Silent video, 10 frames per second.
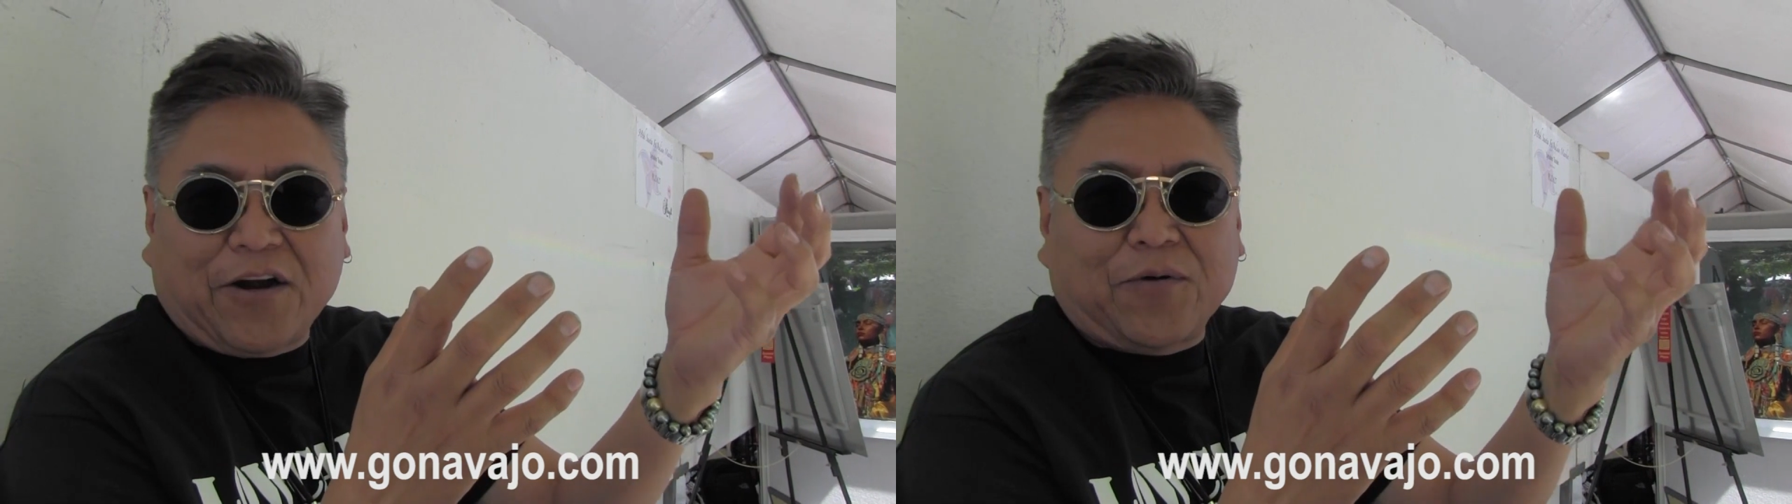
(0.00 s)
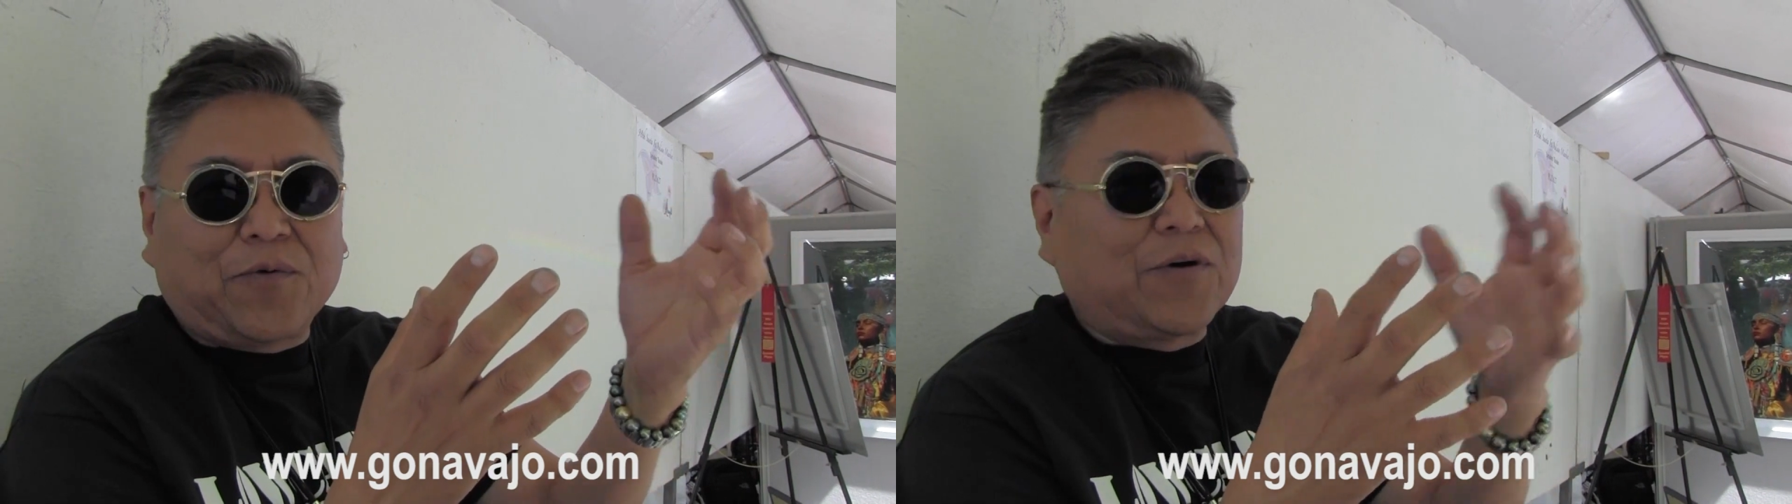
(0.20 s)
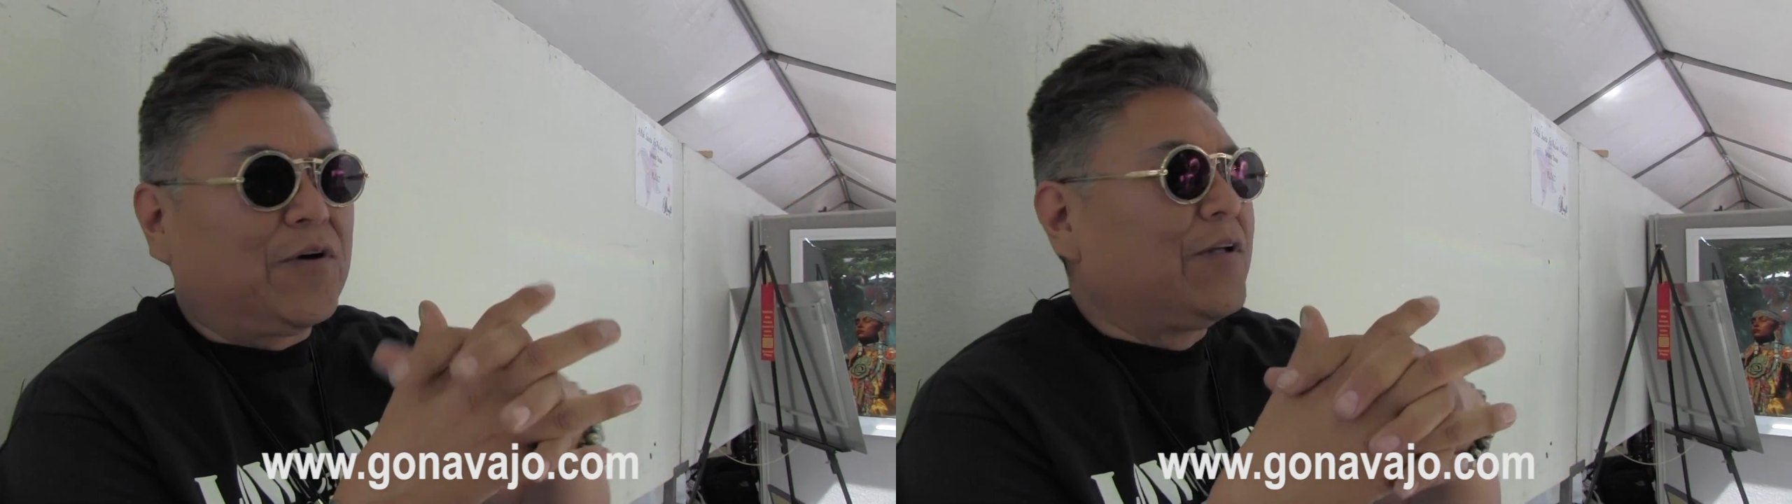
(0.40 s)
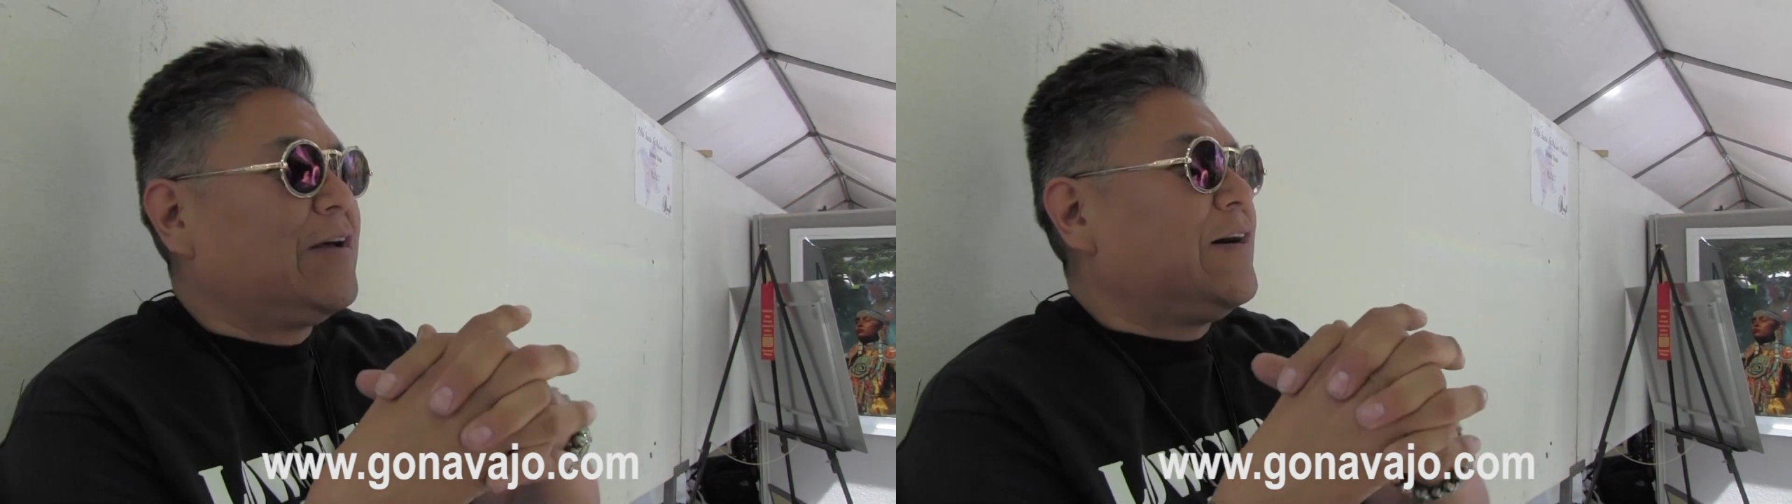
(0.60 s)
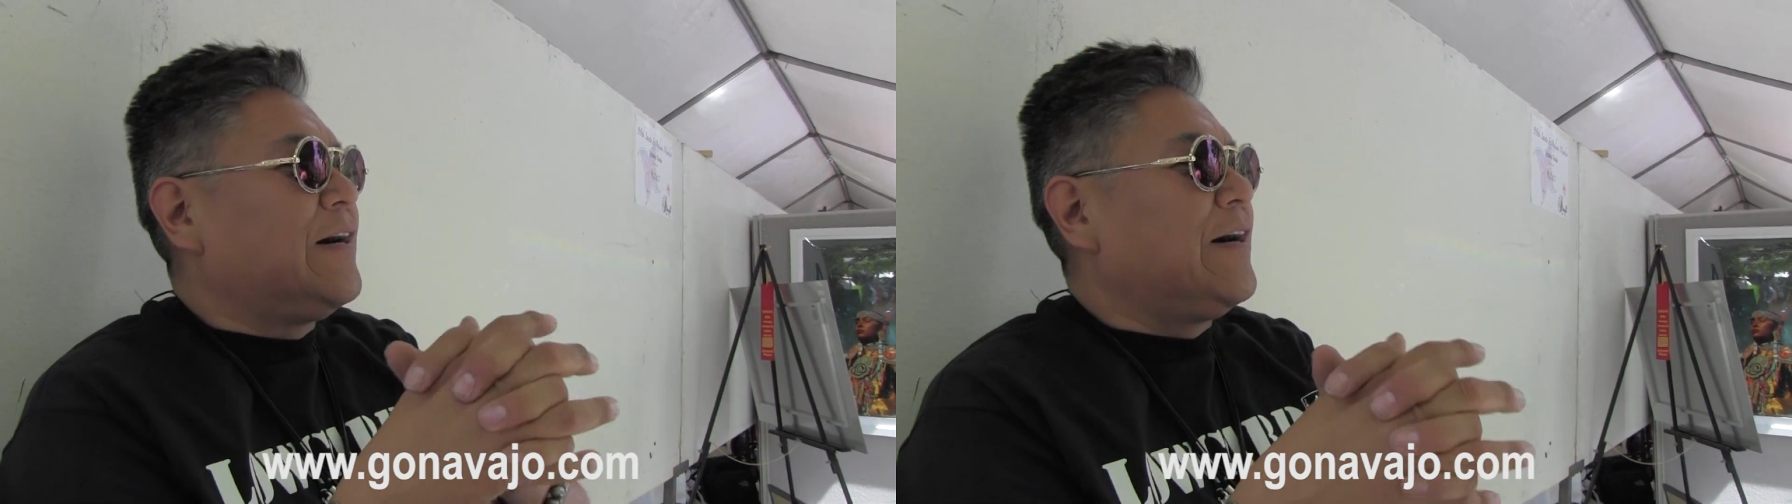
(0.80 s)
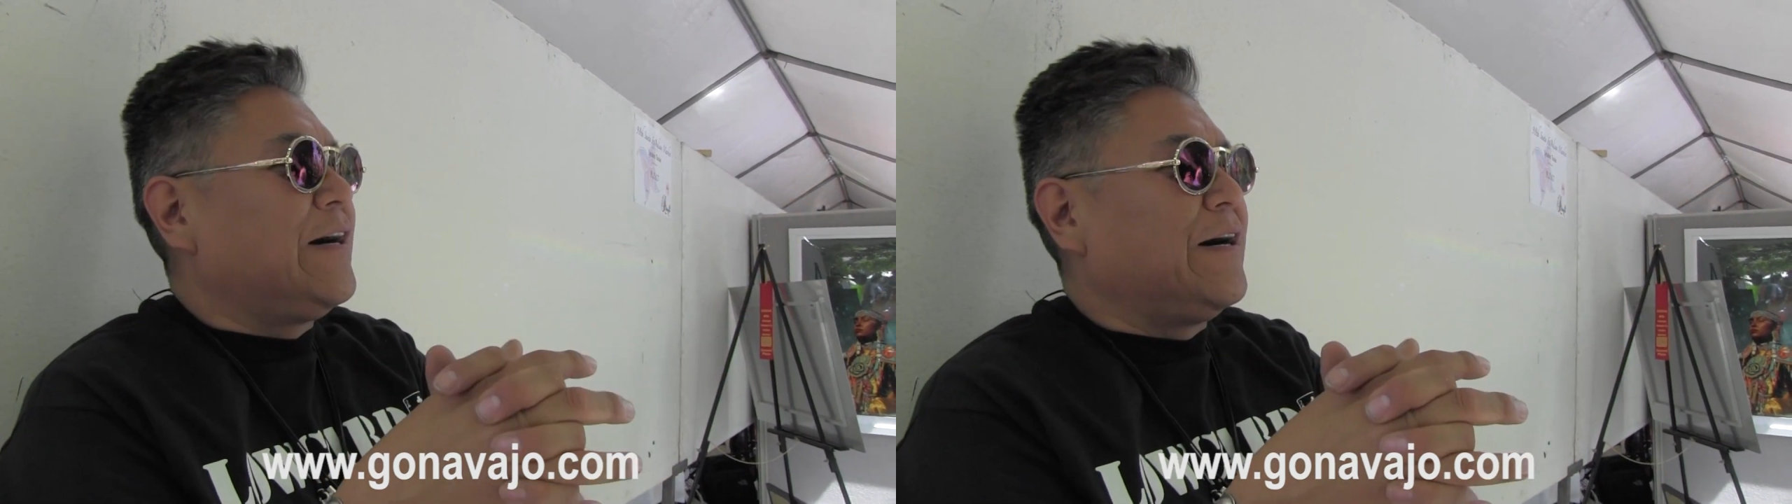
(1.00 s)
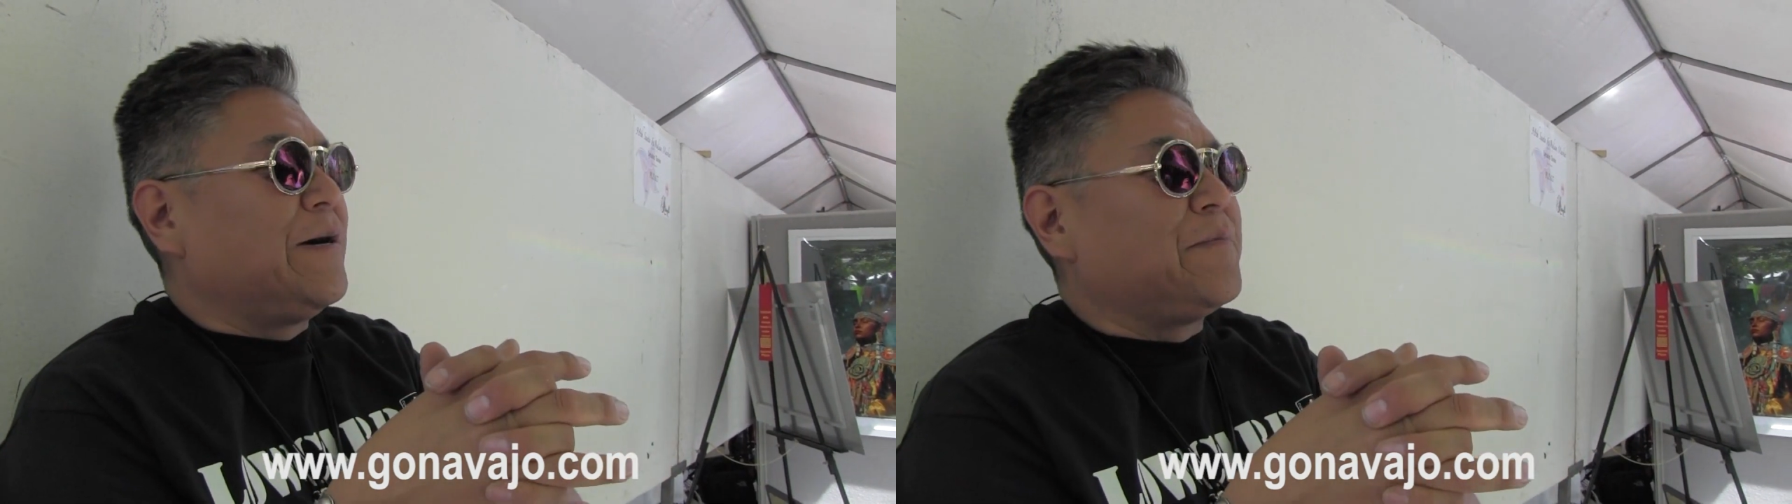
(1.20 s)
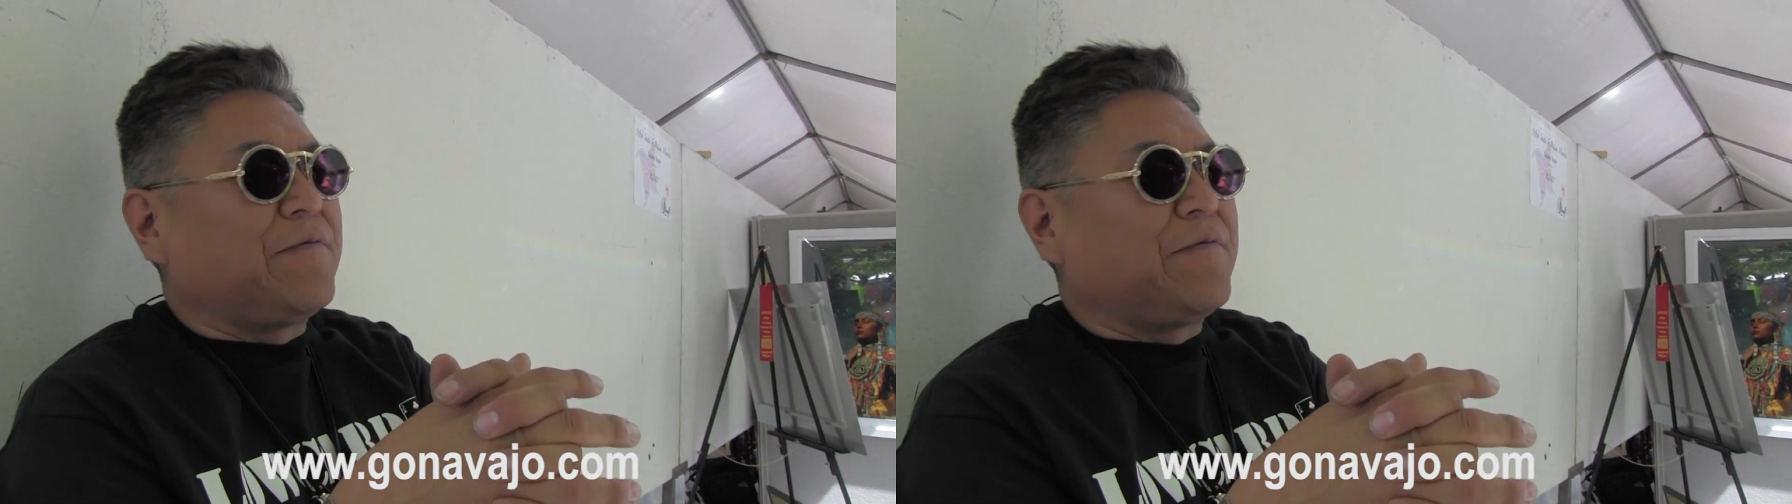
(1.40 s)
art world.